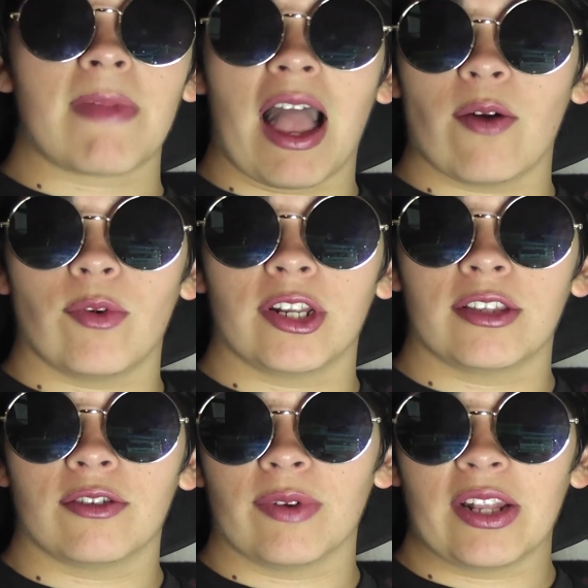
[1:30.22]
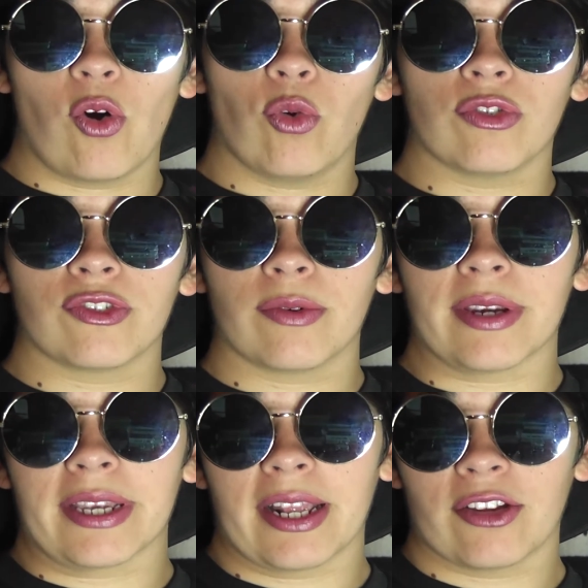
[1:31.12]
I wanted to read a whole
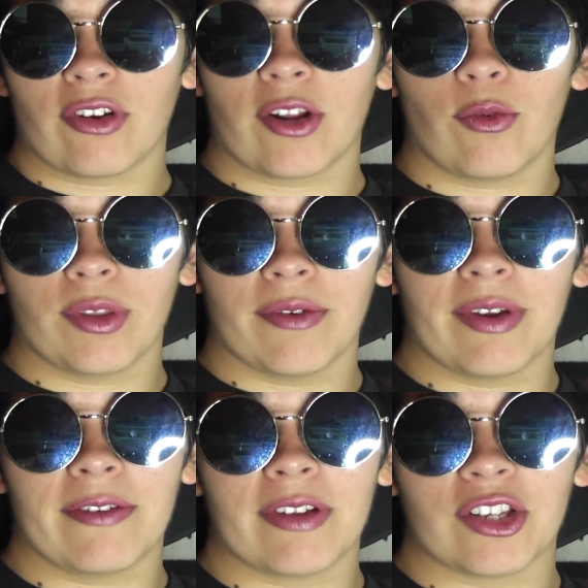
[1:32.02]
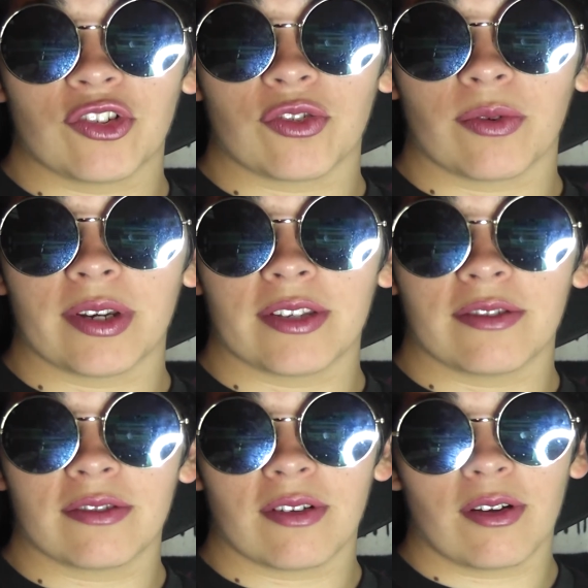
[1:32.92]
story. I try to only read finished
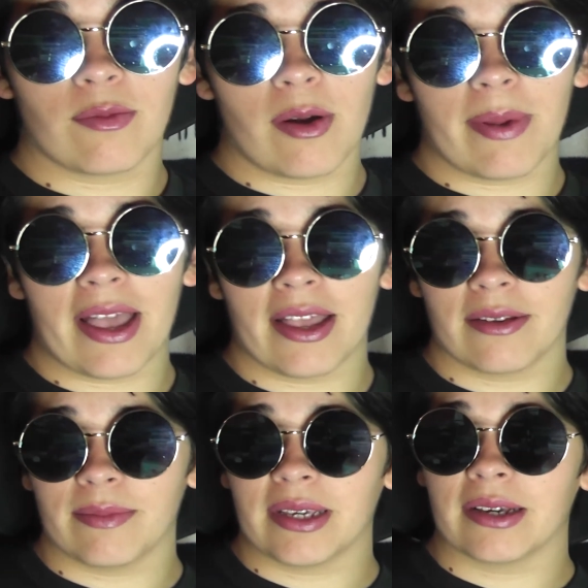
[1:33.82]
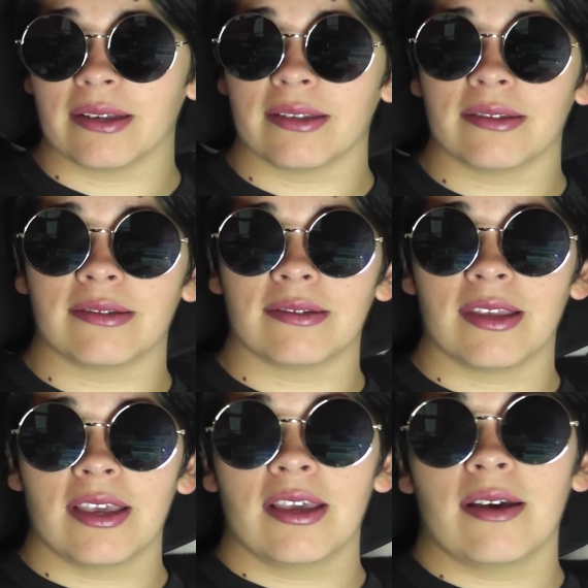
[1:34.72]
stories on Wattpad because
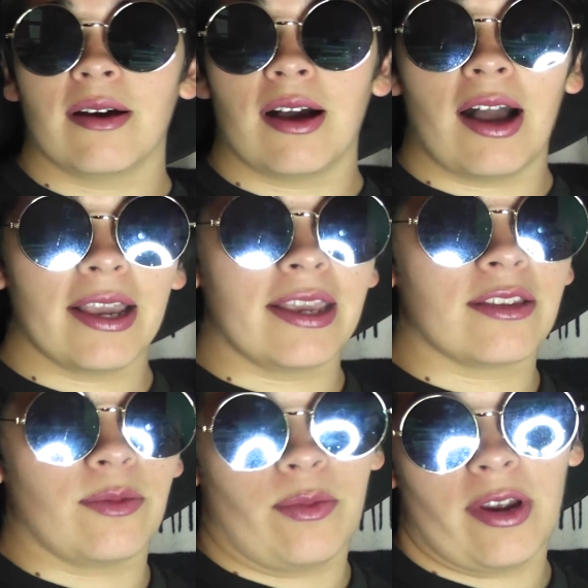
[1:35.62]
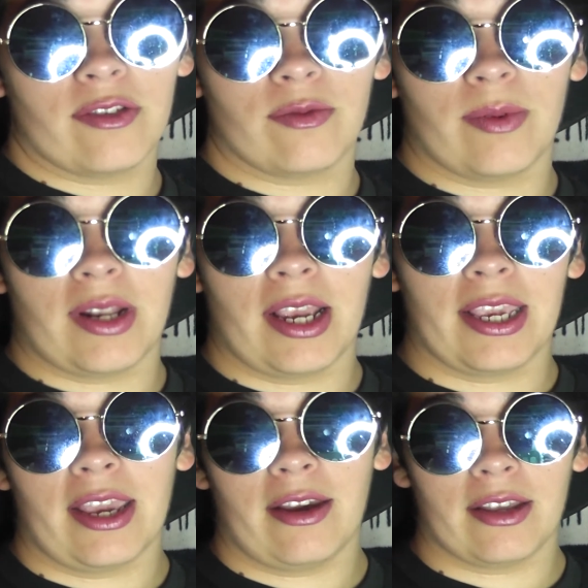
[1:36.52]
I get depressed when I
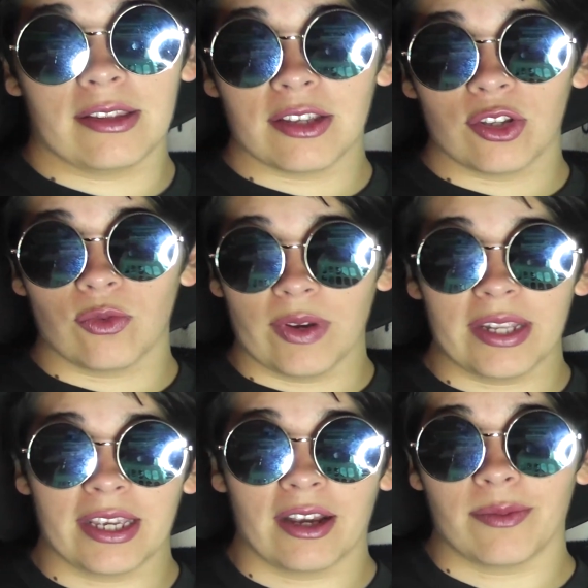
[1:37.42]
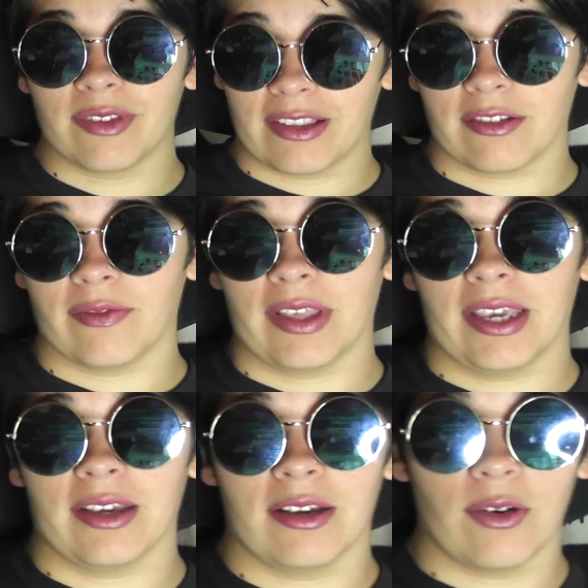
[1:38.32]
can't continue reading
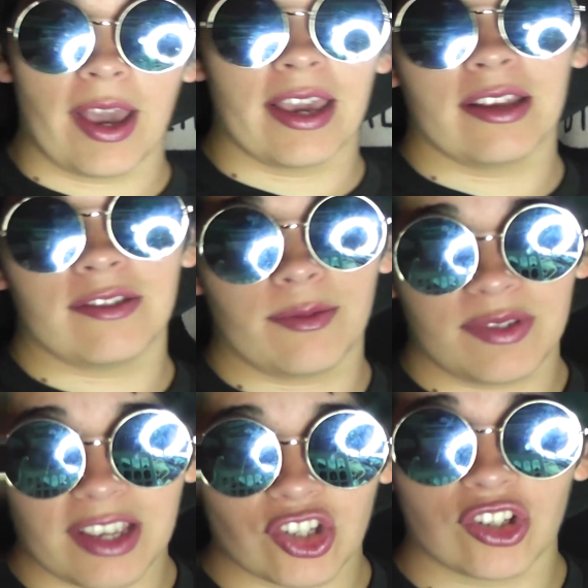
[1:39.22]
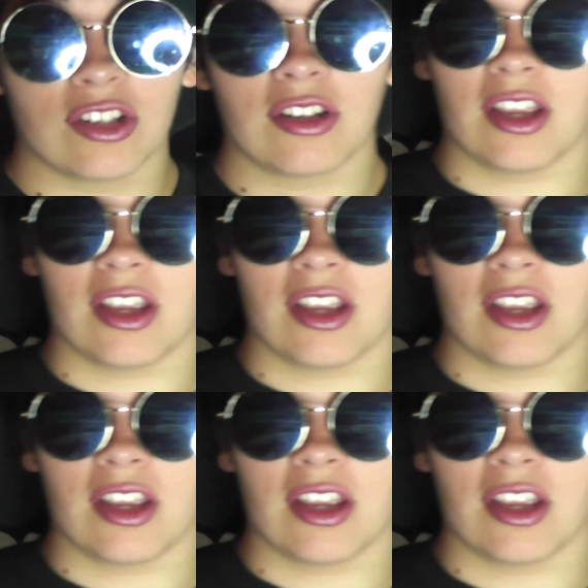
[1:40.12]
obsessively. Okay, it's an obsession,